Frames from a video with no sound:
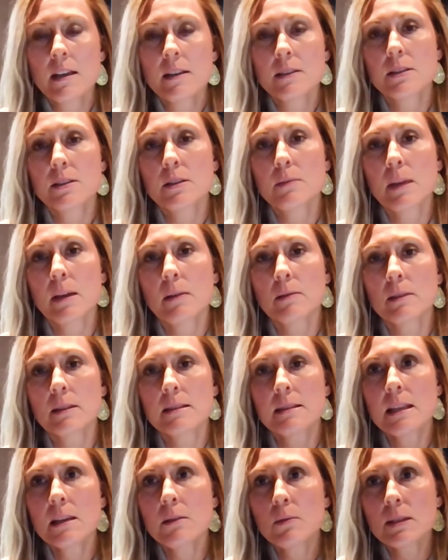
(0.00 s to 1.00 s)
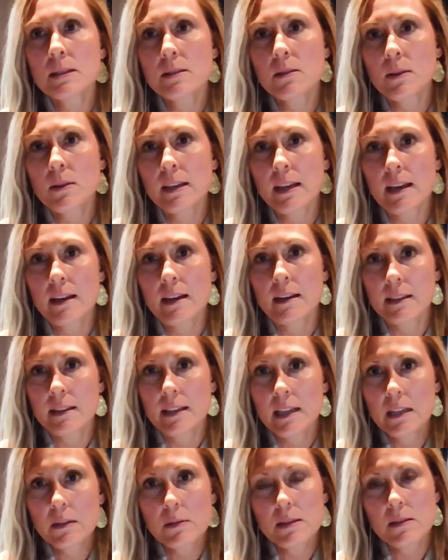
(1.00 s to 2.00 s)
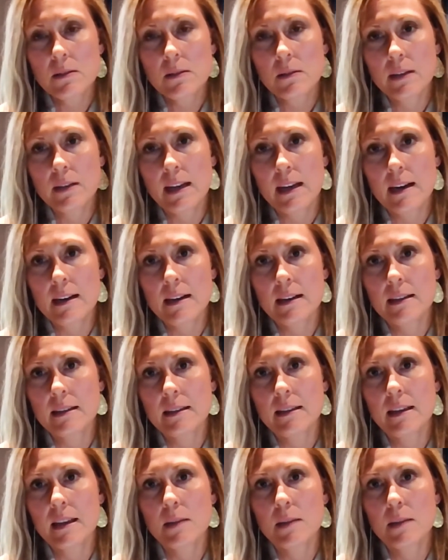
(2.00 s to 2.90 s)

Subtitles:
to be able to see what's going on, hear what's going on,